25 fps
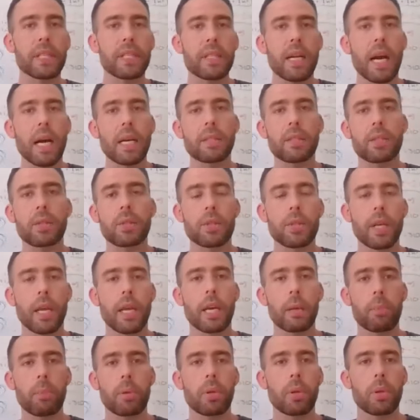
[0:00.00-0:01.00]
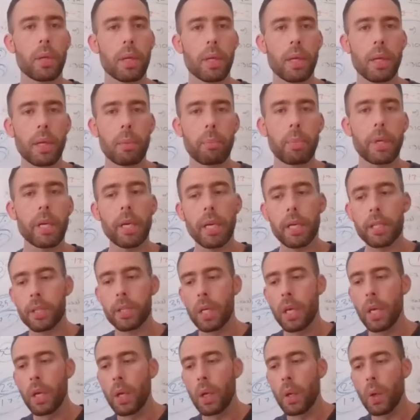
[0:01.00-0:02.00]
is not sustainable, because
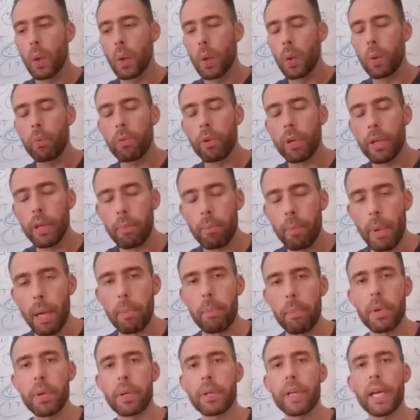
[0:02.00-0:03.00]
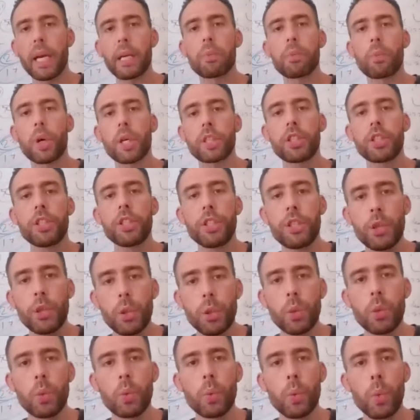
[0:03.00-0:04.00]
remember that what
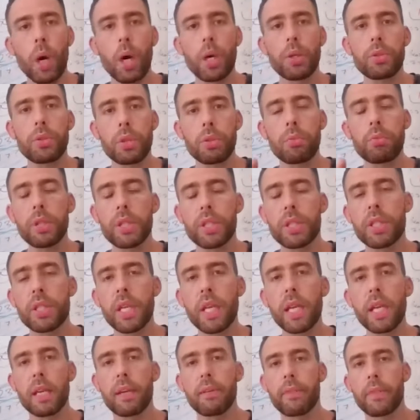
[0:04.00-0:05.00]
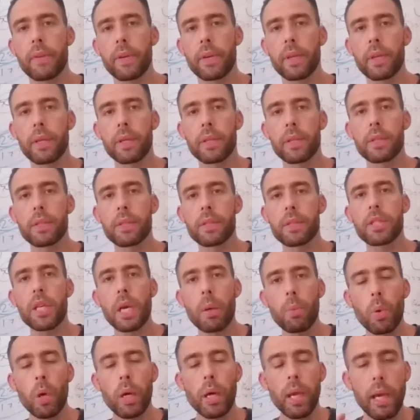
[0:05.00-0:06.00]
you want to receive,
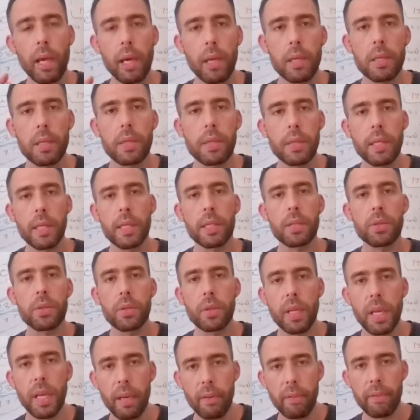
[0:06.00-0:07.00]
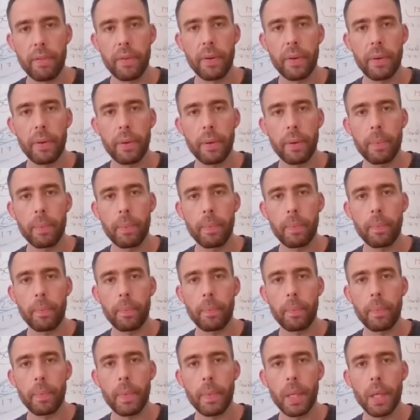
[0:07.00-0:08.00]
someone else needs to give.
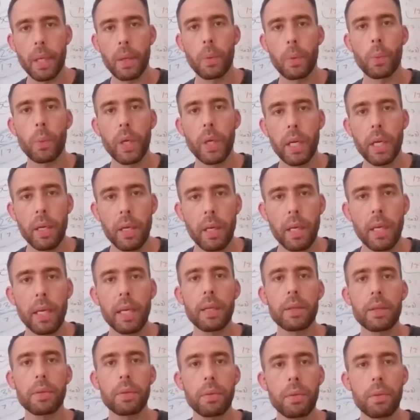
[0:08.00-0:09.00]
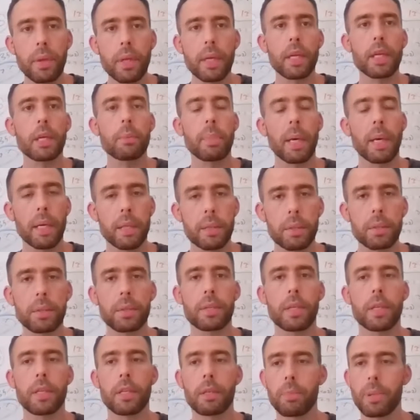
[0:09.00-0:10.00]
We need to think about
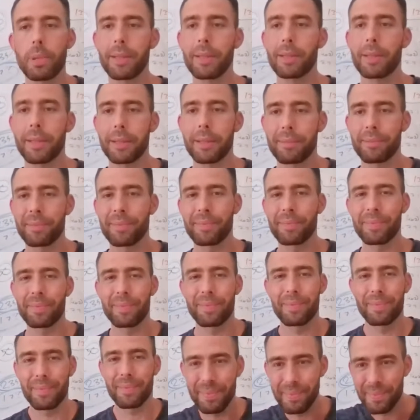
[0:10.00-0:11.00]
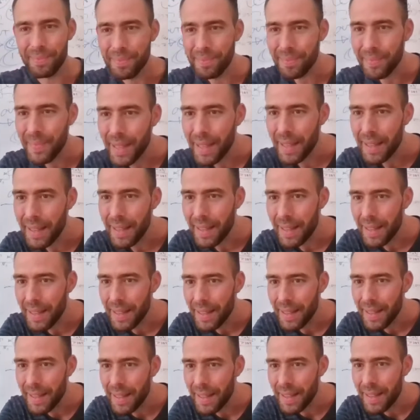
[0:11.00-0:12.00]
sustainability.
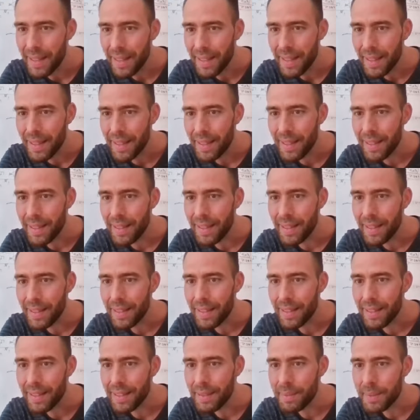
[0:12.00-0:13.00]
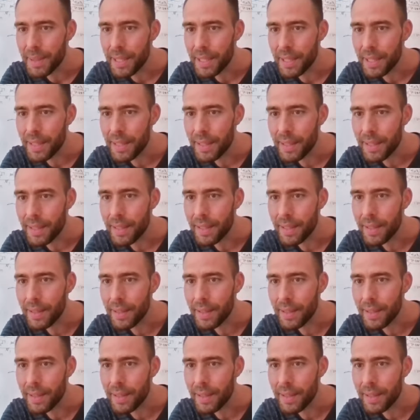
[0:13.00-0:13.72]
Let me see.